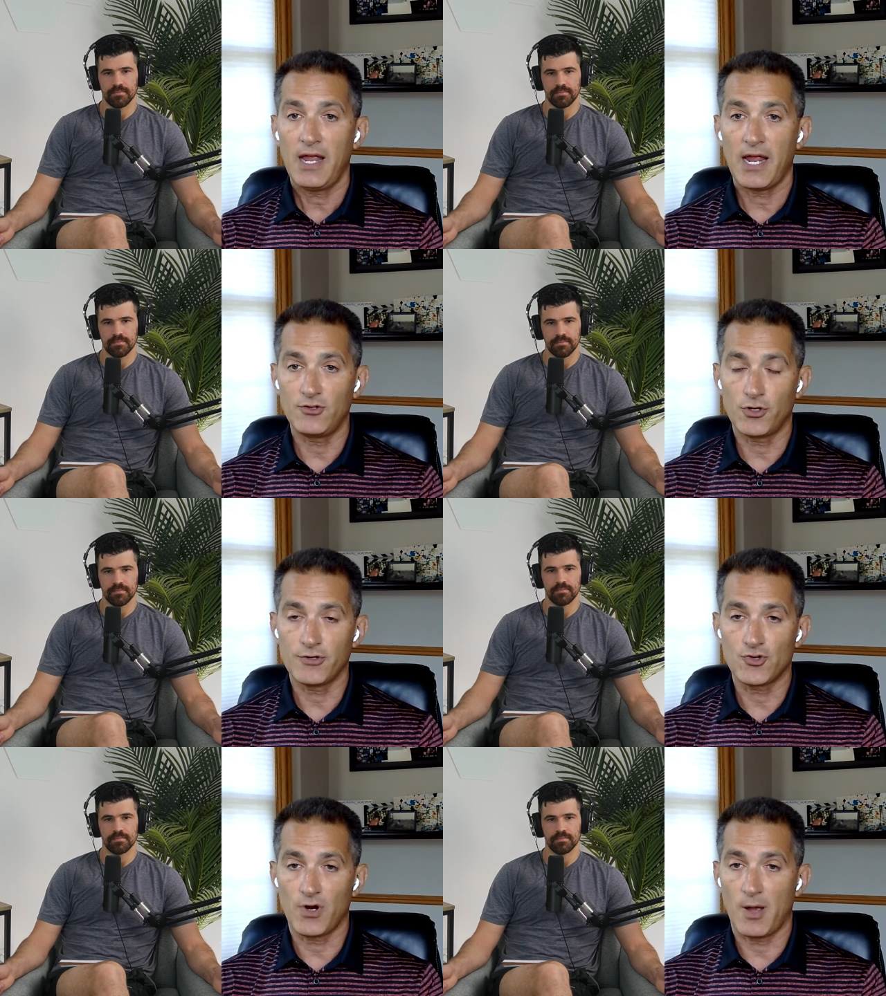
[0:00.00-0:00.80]
Speaker 1: and you're
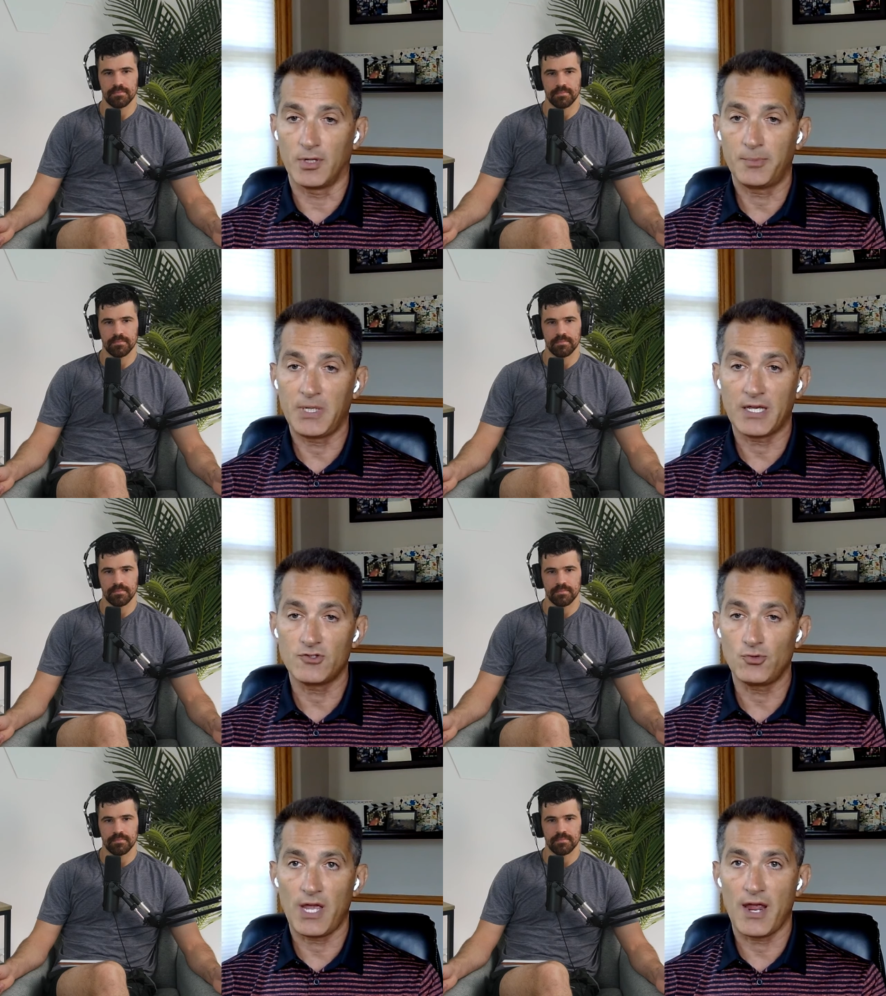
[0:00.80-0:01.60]
in trouble because
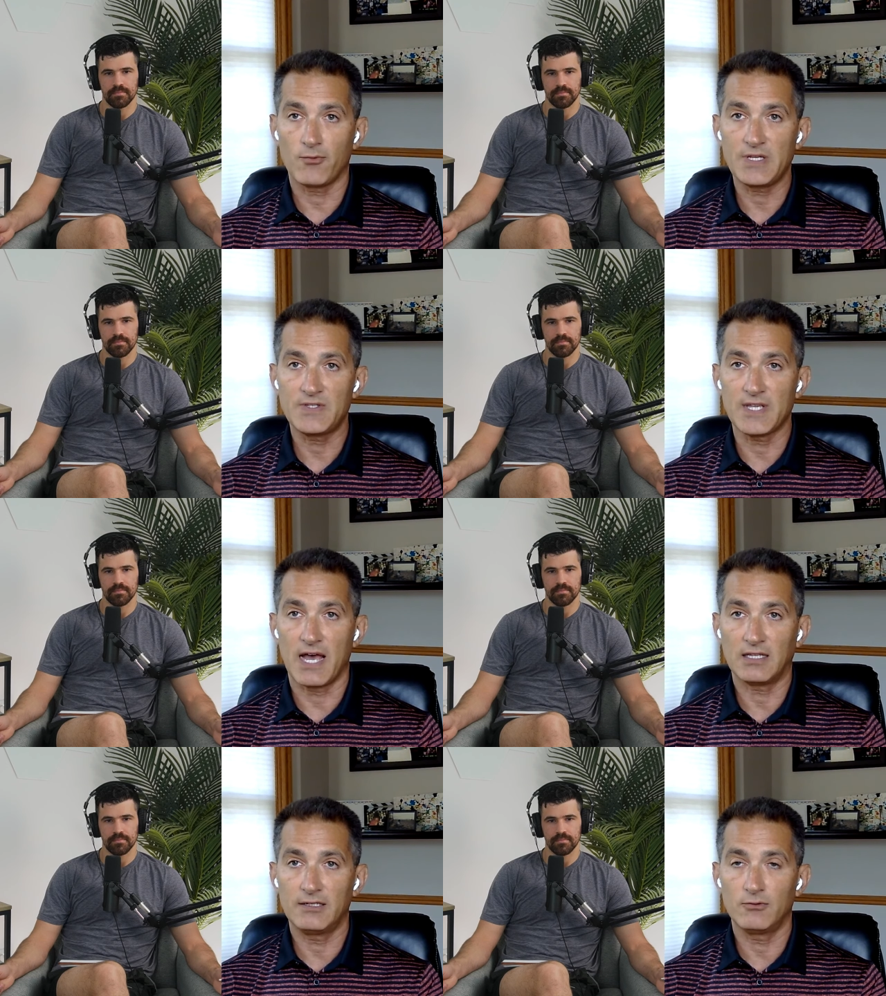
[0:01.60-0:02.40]
you can't
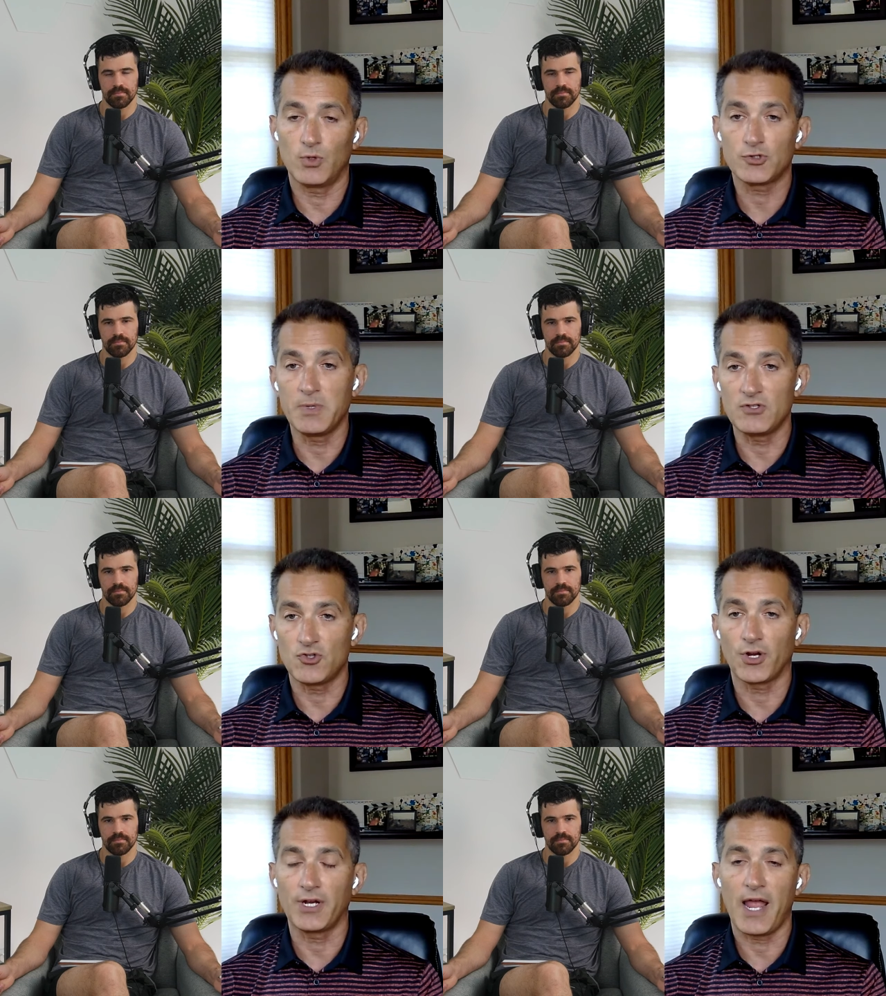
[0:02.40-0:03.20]
resell it, which means
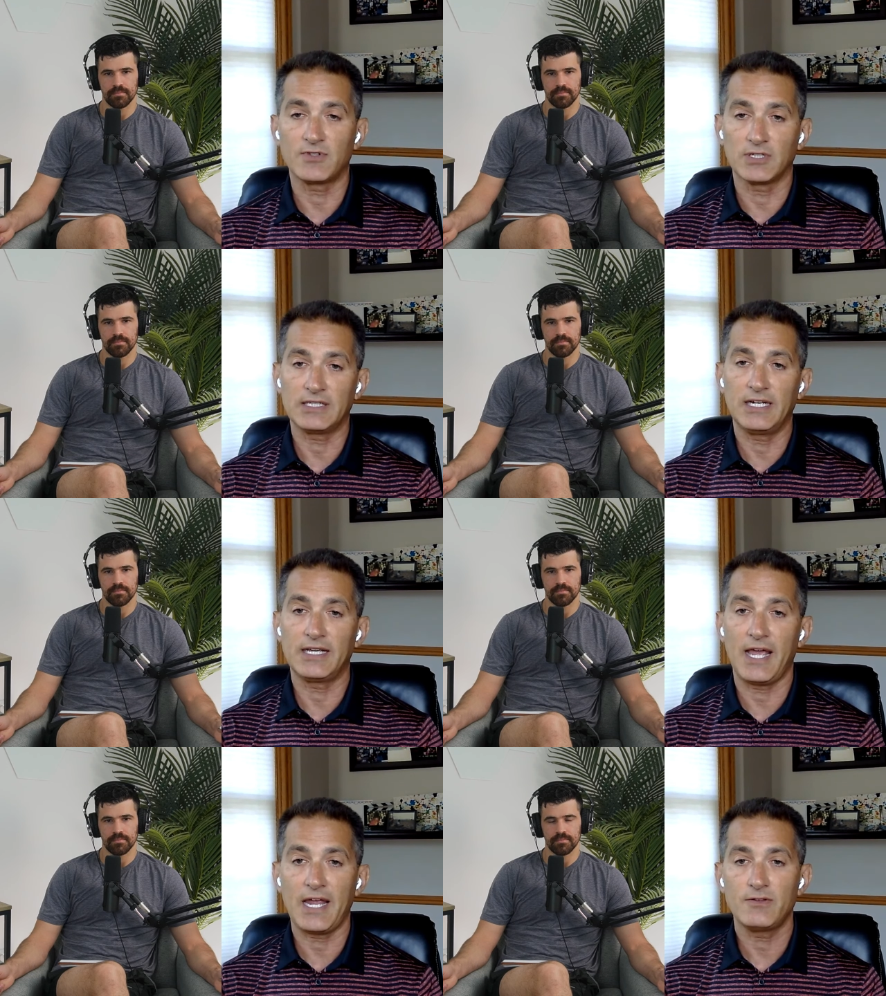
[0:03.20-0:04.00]
you're going to have to
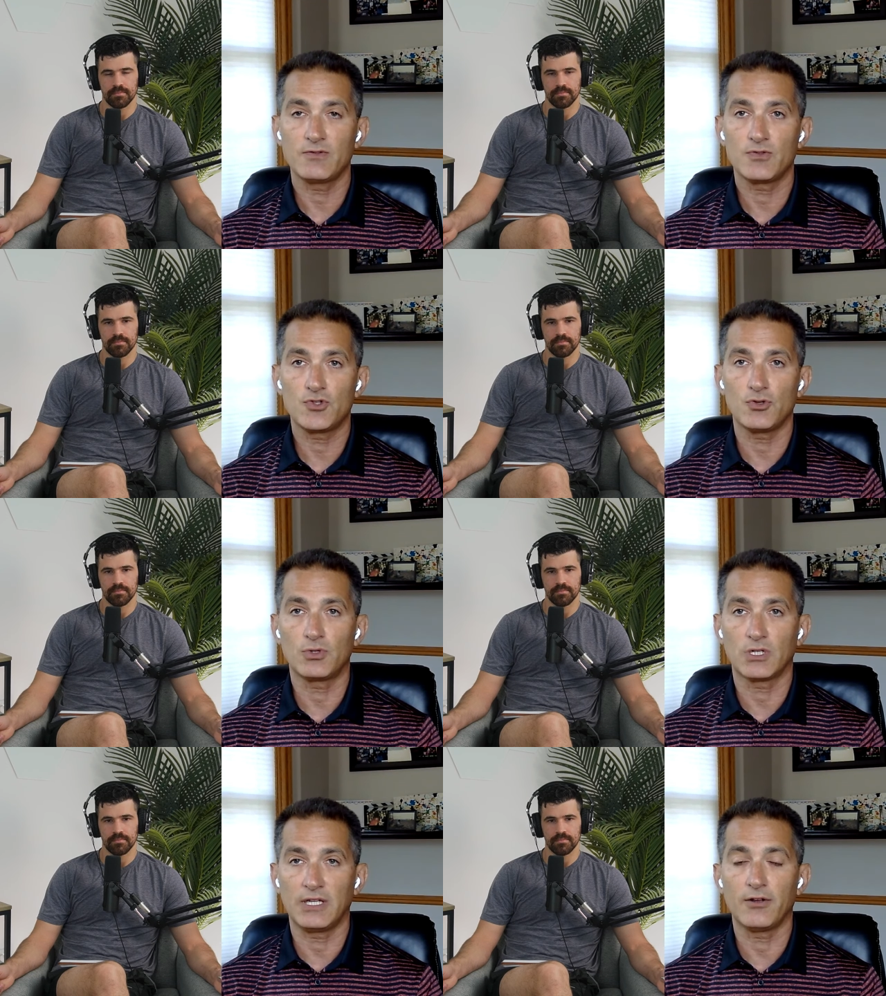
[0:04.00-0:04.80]
litigate to
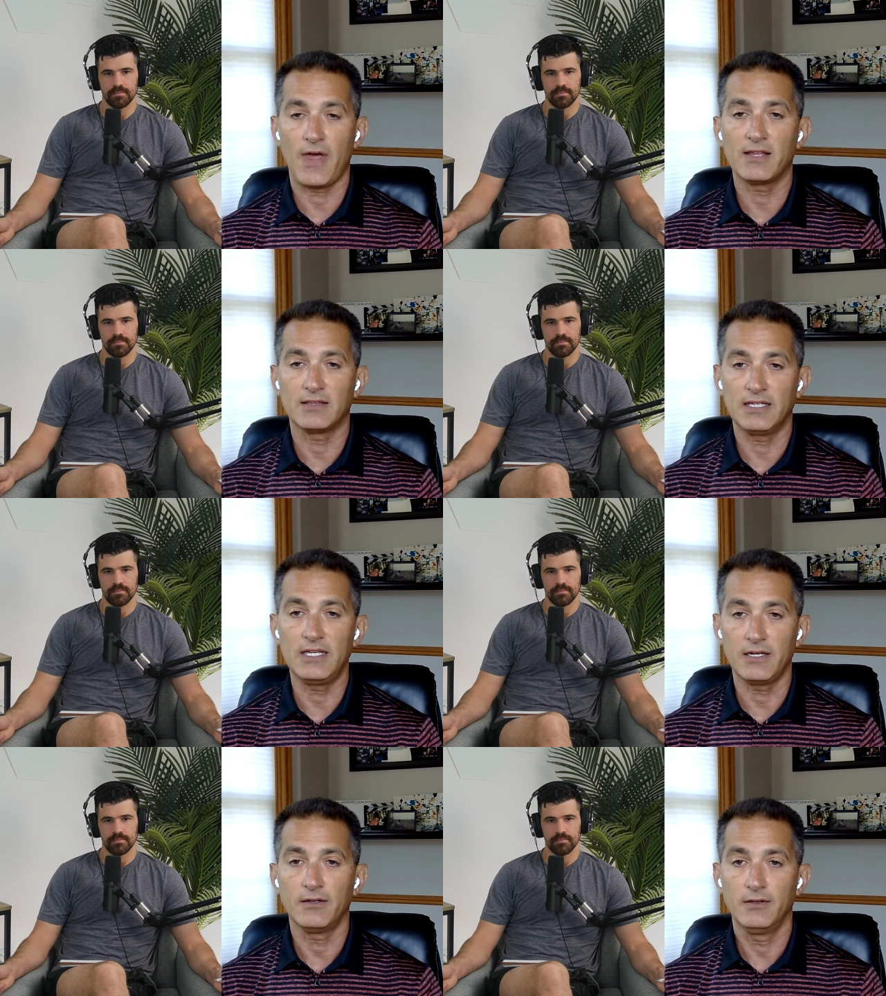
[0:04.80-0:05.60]
clear that
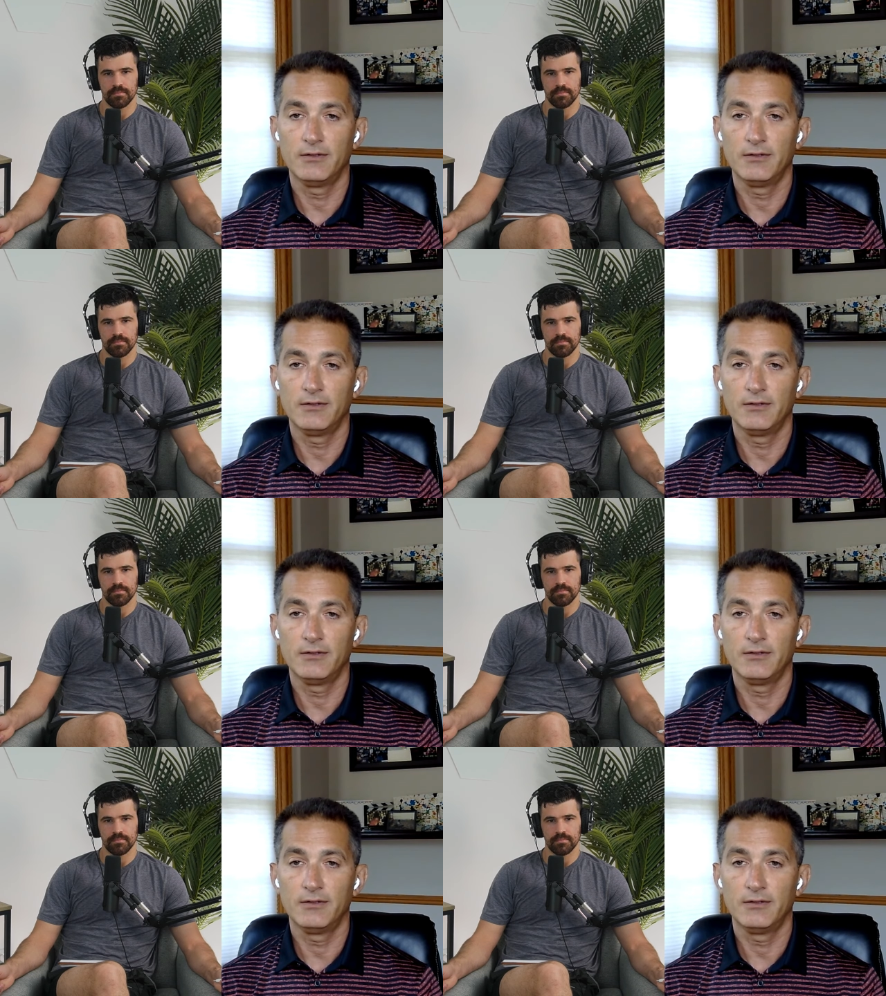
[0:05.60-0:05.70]
lien.